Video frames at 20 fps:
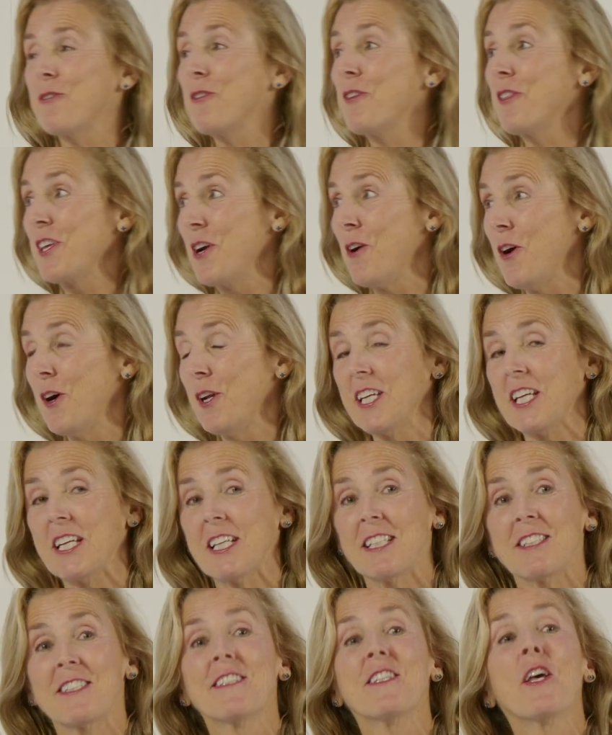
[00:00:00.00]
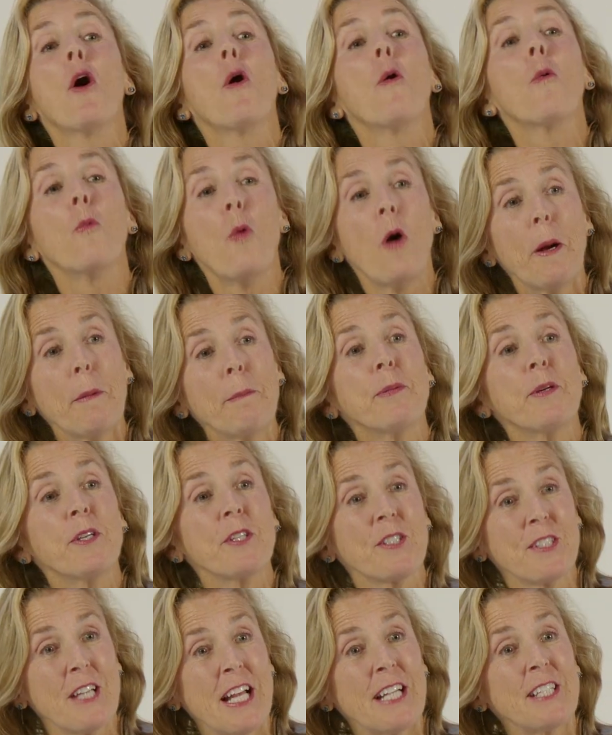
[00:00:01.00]
for the audience. What
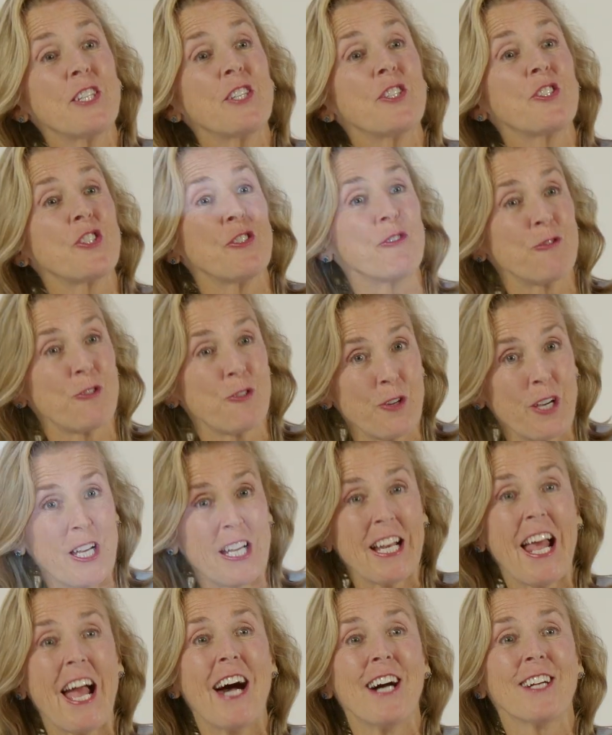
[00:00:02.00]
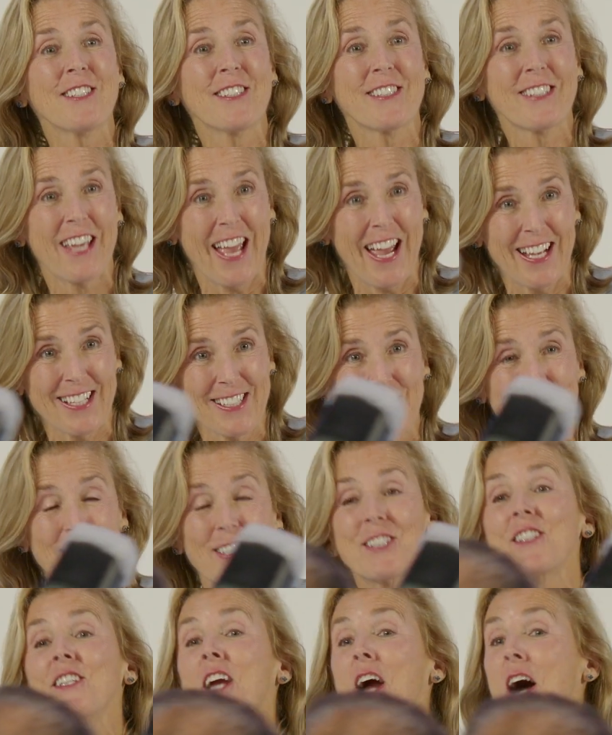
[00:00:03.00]
percentage of greenhouse
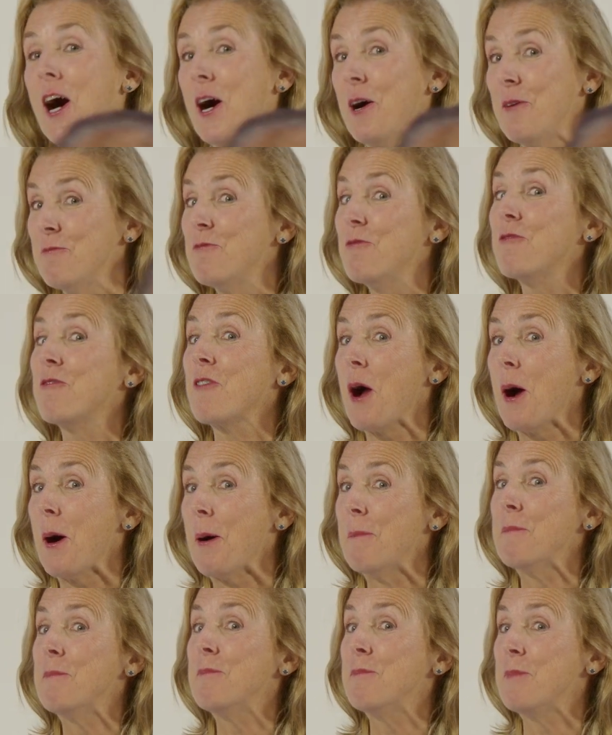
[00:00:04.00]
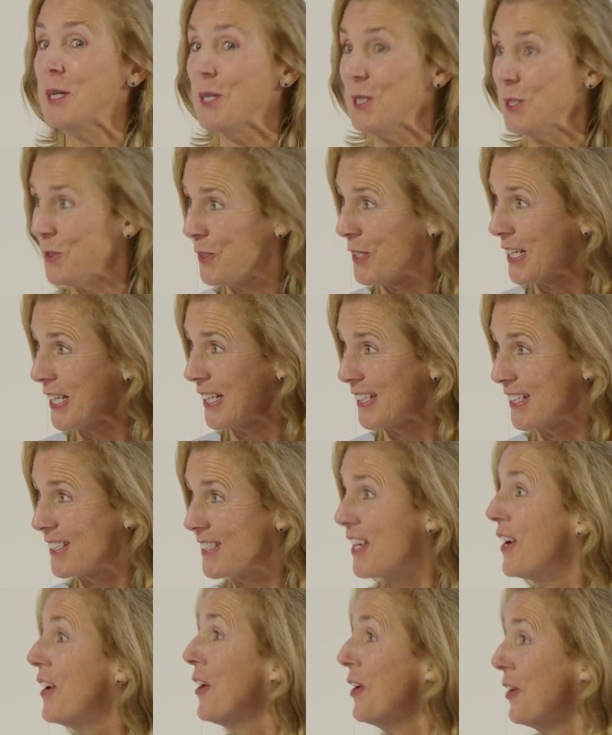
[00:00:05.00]
gases come from buildings?